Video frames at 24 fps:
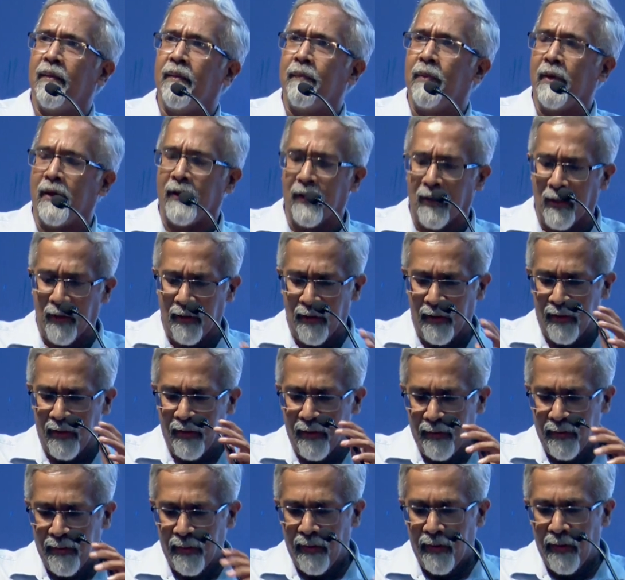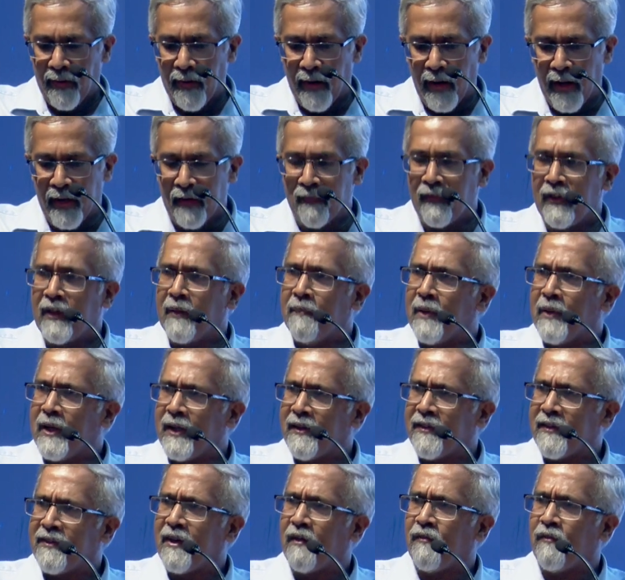particularly, and even the
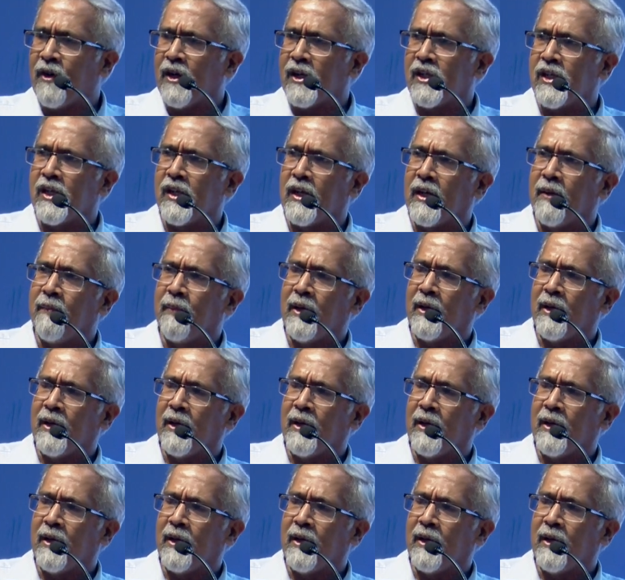beta cell function can